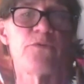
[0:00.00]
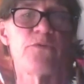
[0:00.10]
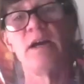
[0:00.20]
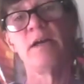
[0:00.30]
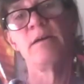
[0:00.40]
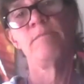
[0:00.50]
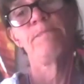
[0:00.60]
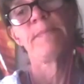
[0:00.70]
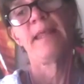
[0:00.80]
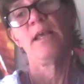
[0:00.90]
um,
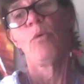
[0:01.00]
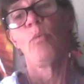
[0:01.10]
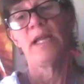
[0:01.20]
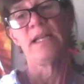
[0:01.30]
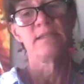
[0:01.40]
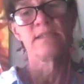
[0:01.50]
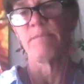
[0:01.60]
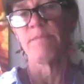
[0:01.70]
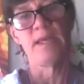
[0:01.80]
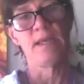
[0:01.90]
when
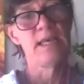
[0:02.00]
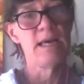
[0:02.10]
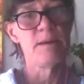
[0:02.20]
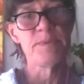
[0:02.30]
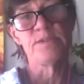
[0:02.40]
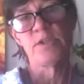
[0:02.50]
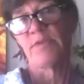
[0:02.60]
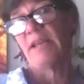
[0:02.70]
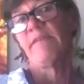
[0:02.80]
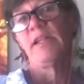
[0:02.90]
something happens. So
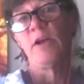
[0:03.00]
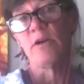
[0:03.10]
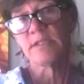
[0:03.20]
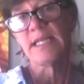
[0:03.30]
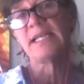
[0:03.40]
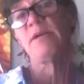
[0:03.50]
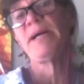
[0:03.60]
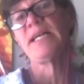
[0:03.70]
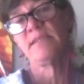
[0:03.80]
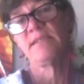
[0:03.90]
they've lost their
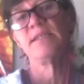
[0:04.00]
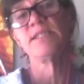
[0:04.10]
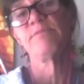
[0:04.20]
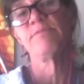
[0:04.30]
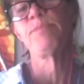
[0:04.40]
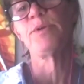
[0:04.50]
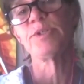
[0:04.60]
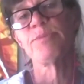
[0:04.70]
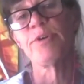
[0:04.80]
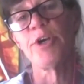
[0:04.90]
capacity to respond
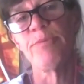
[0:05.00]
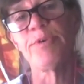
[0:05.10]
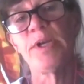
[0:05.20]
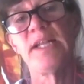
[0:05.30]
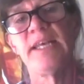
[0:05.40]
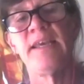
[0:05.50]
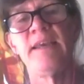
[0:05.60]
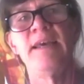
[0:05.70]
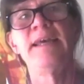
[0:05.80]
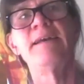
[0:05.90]
appropriately
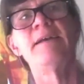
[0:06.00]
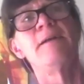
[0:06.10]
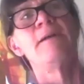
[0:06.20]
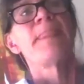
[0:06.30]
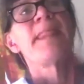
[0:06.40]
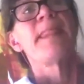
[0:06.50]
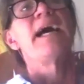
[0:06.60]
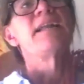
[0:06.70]
and I